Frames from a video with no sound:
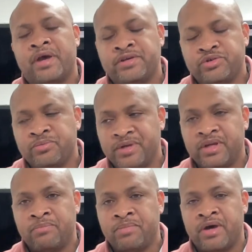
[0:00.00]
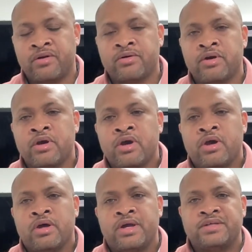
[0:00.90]
As you get better,
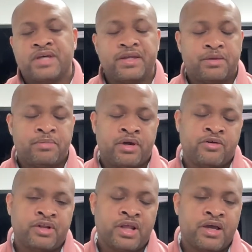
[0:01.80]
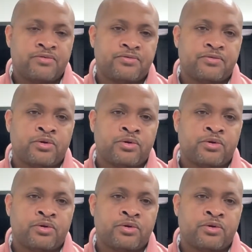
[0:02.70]
and as I get better in life,